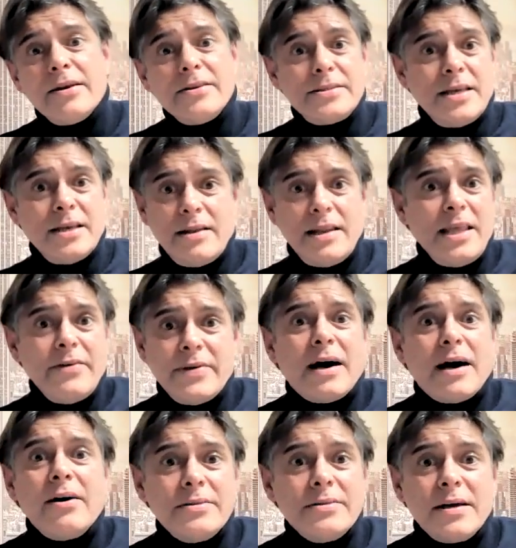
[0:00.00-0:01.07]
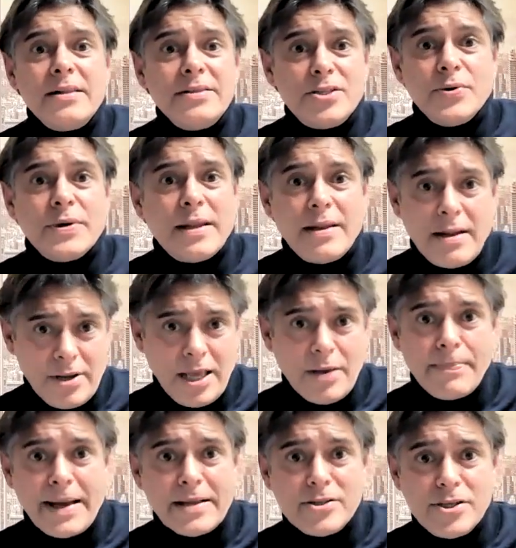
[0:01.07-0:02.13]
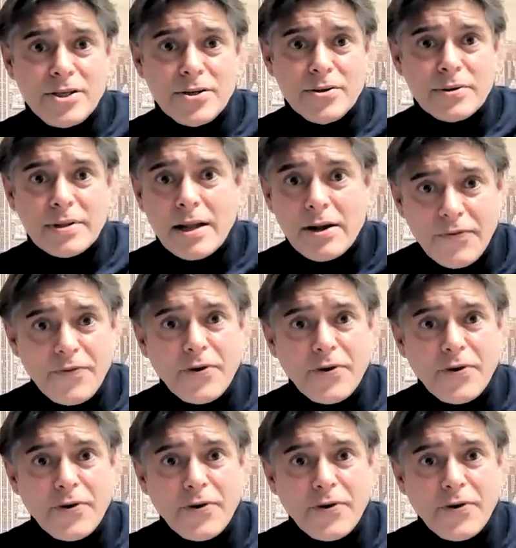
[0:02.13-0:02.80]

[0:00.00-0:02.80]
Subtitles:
and I'd say, leave it, I'll do it and I'll get back to you.